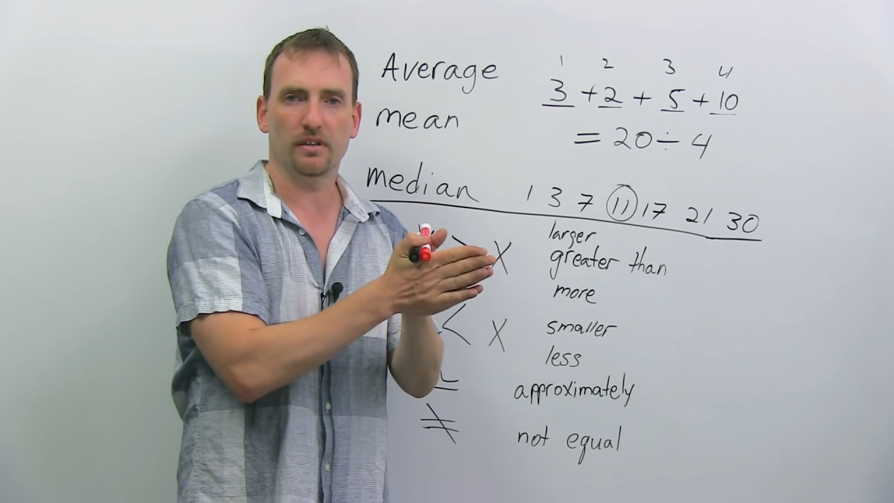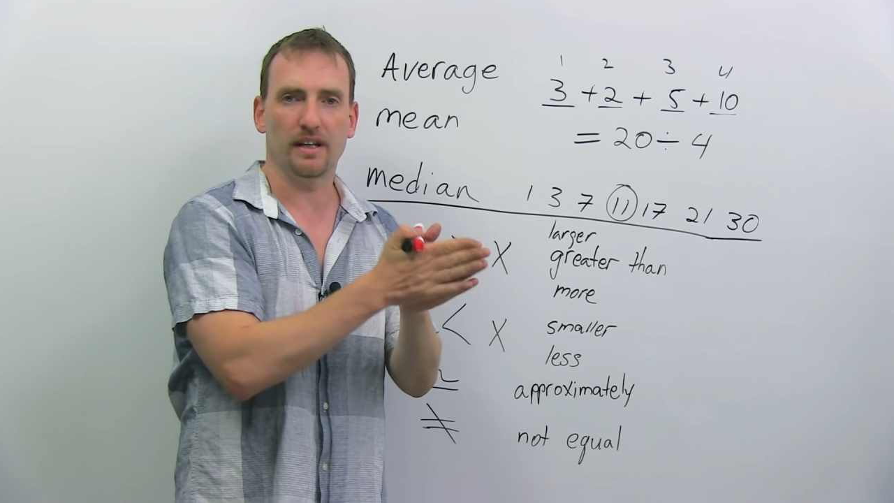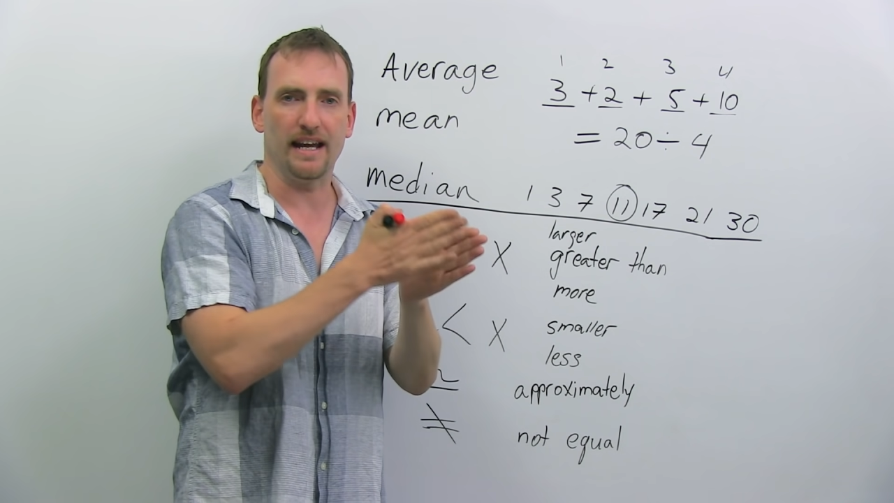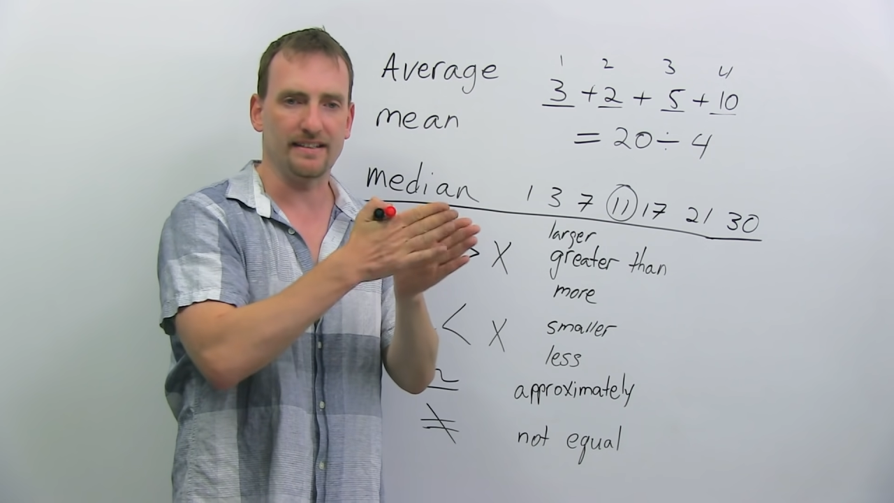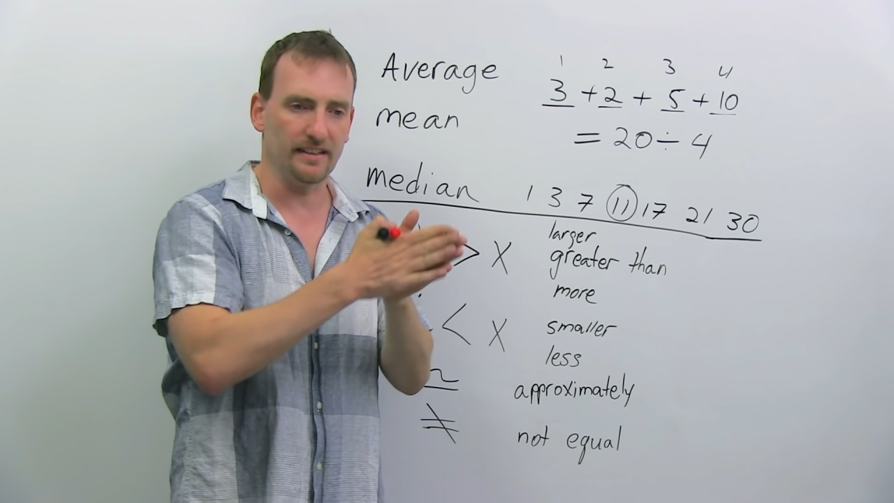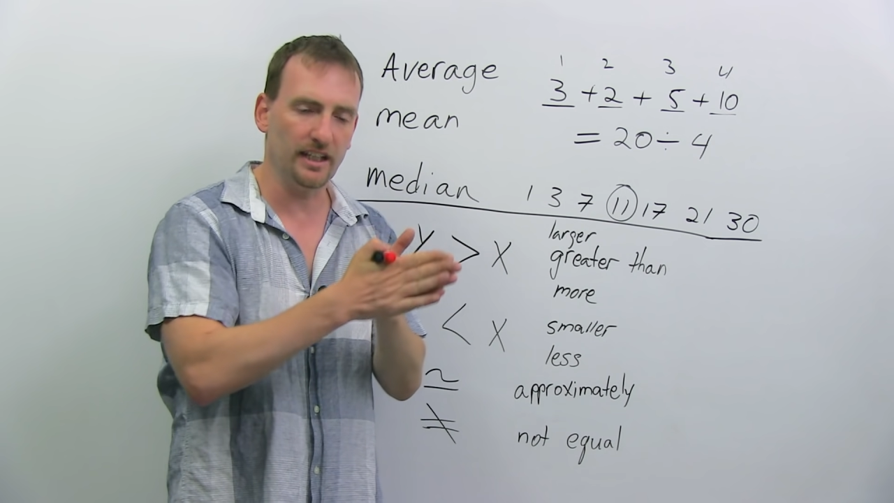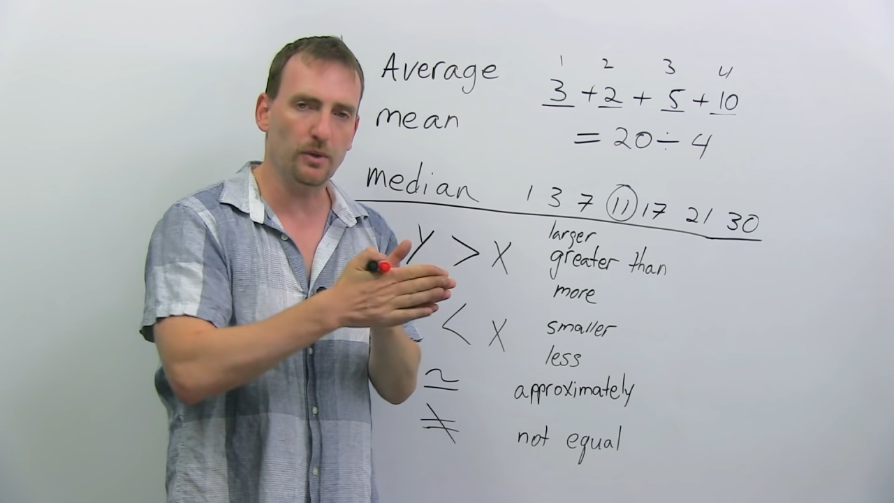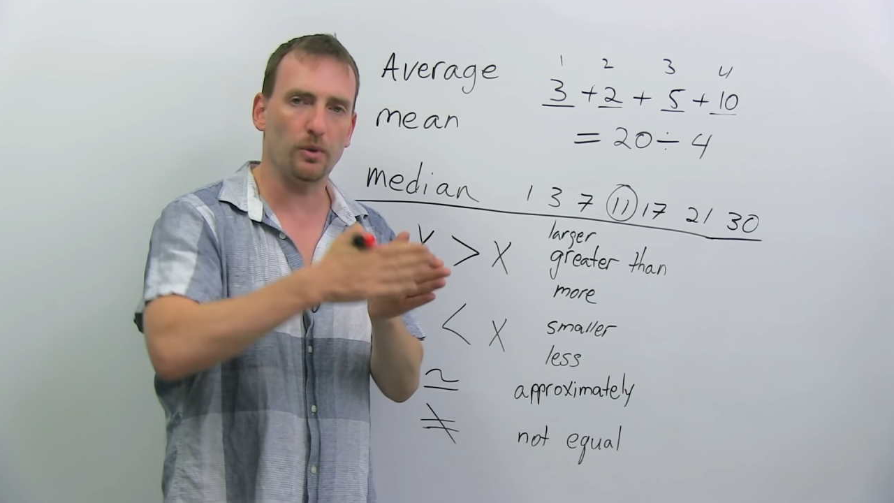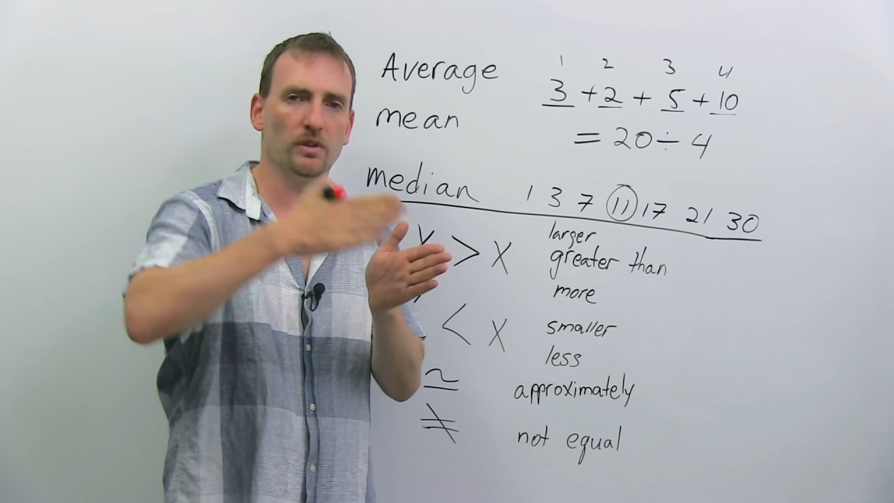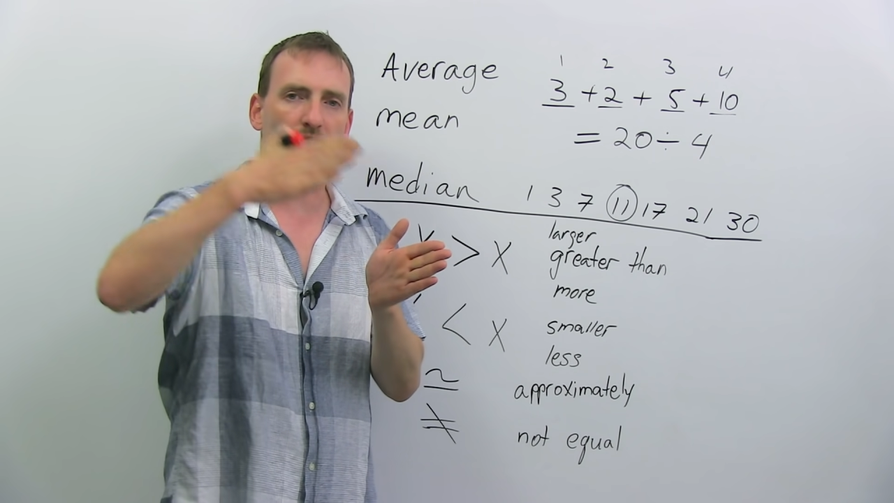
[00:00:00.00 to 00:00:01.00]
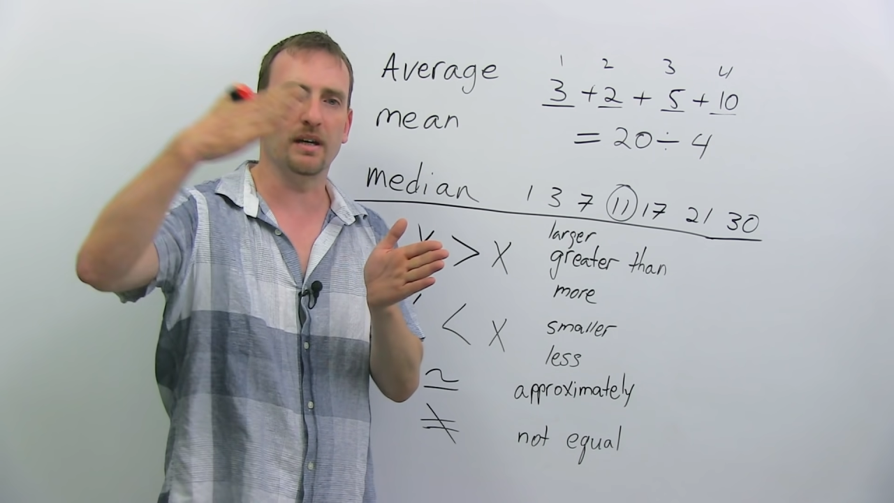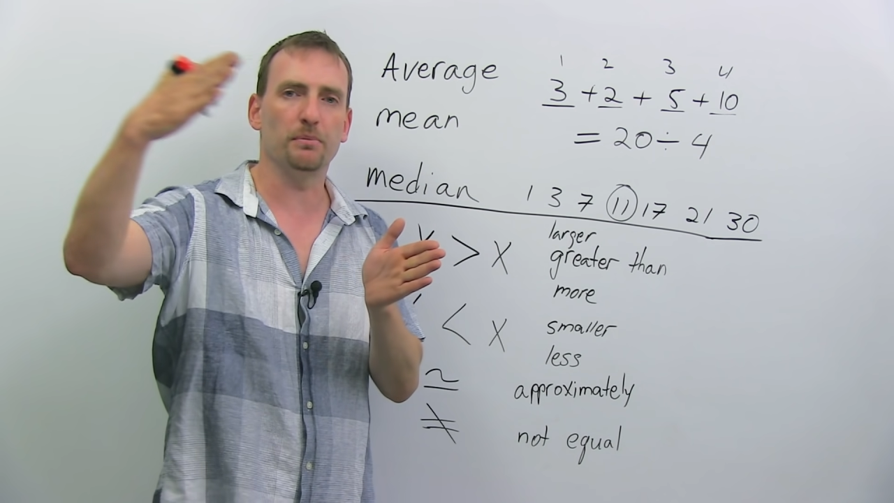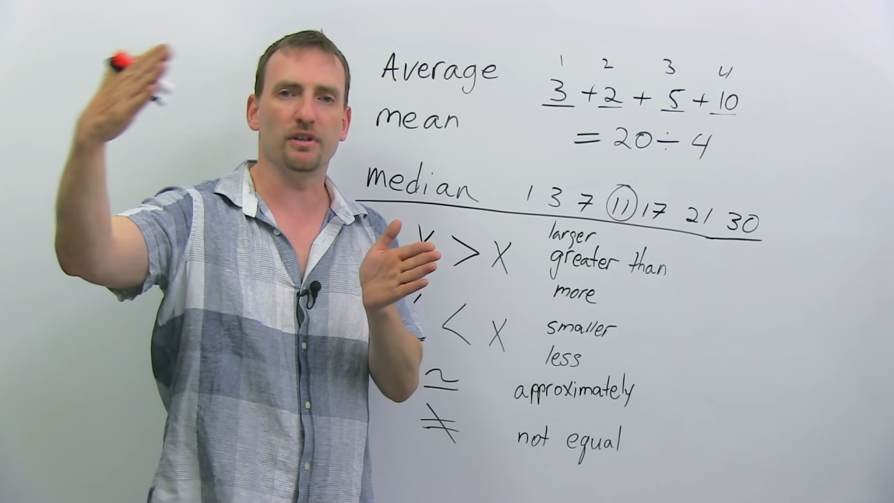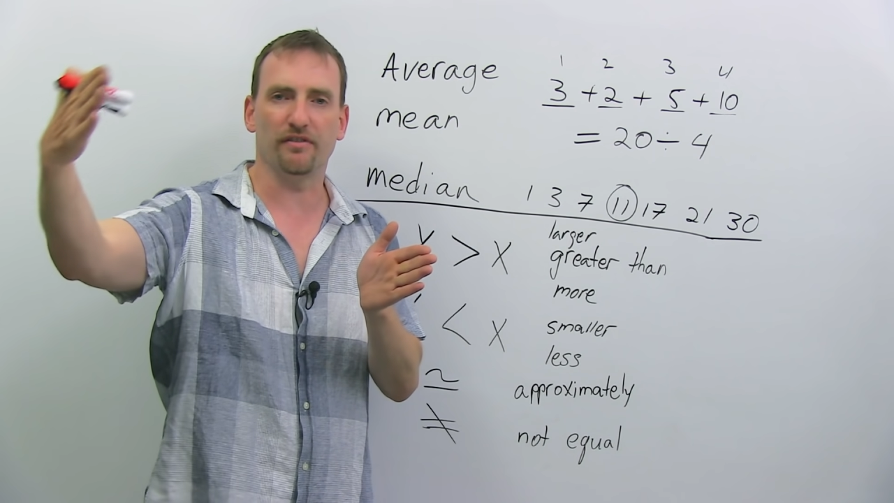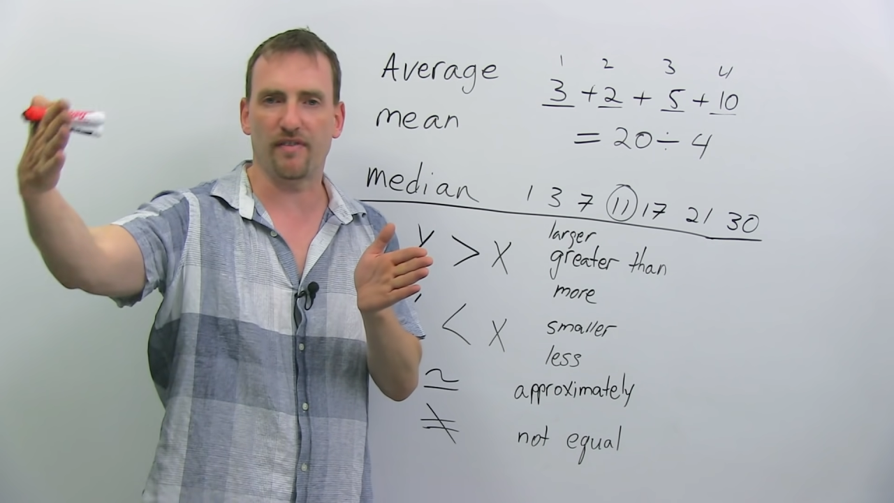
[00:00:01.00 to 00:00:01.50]
that has an equal
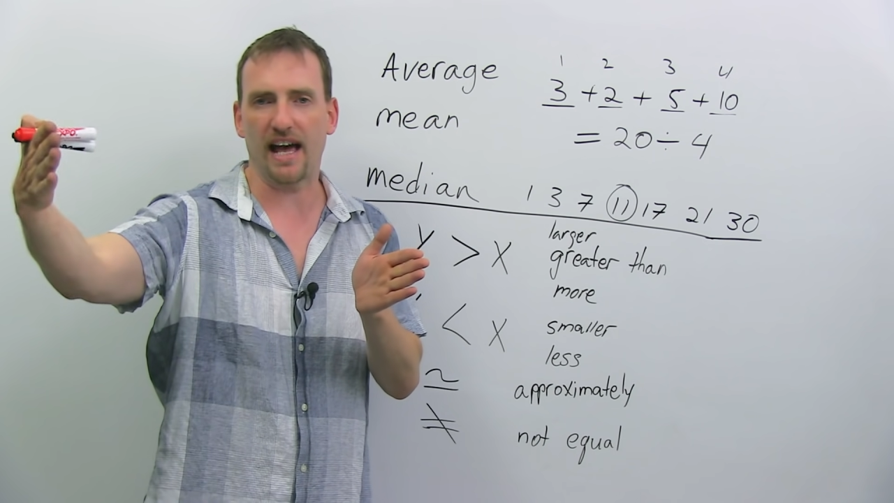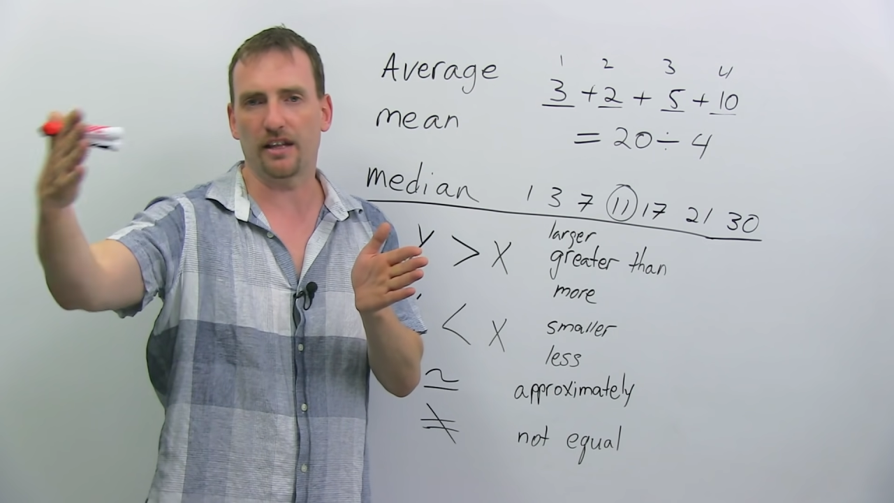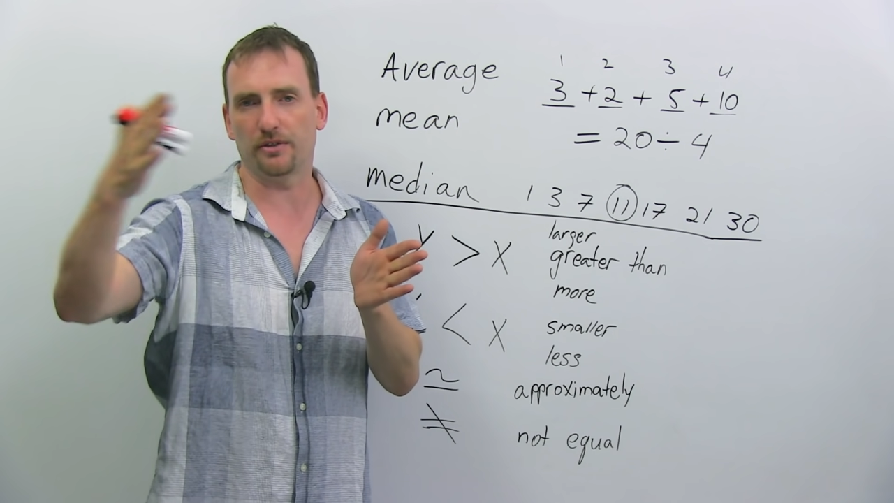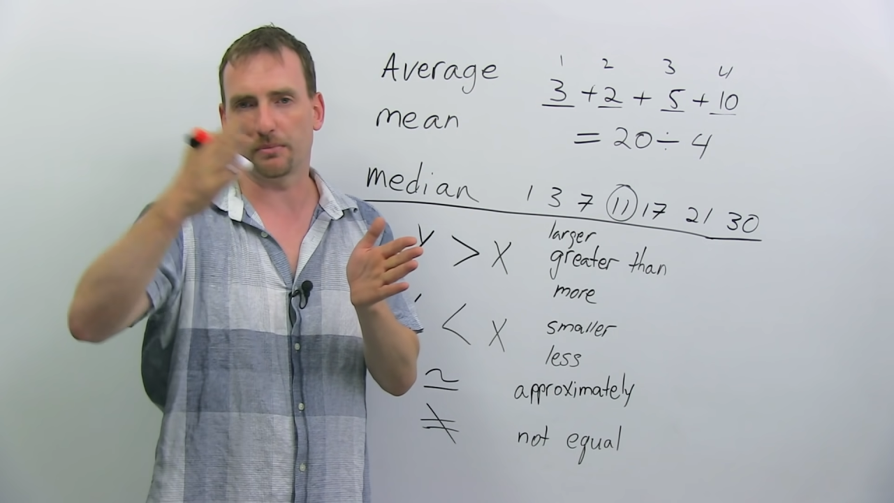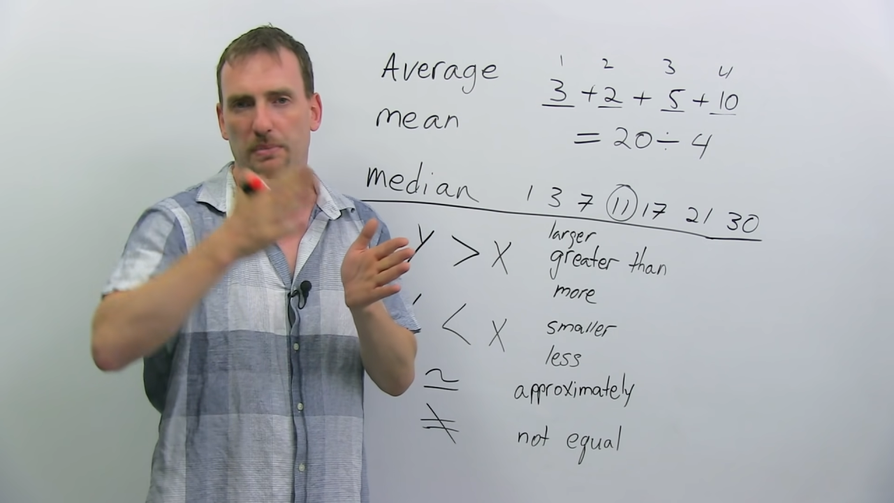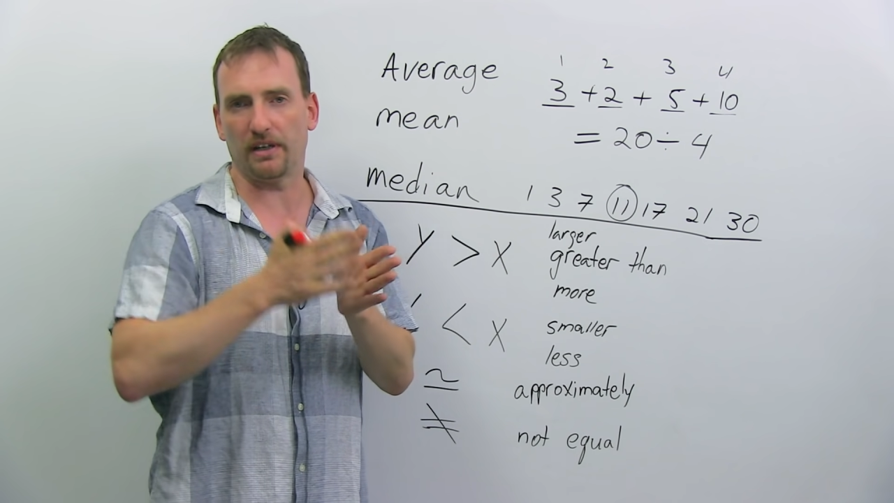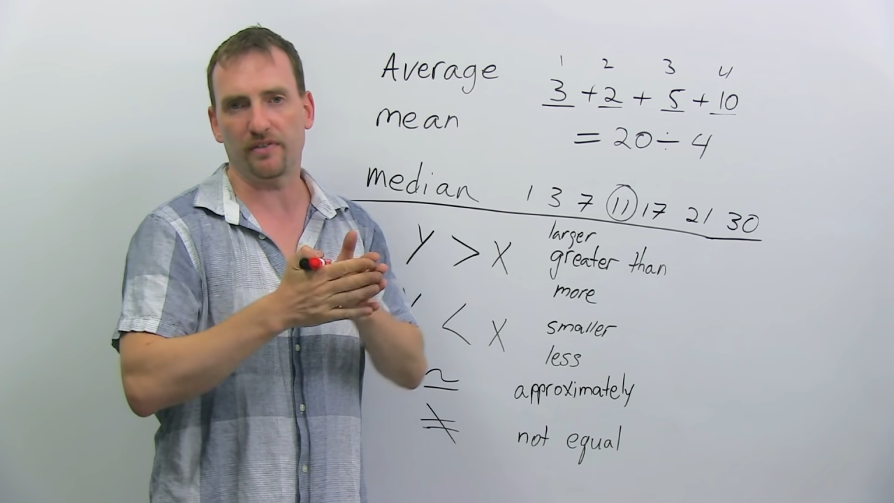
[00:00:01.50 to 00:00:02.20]
number of values above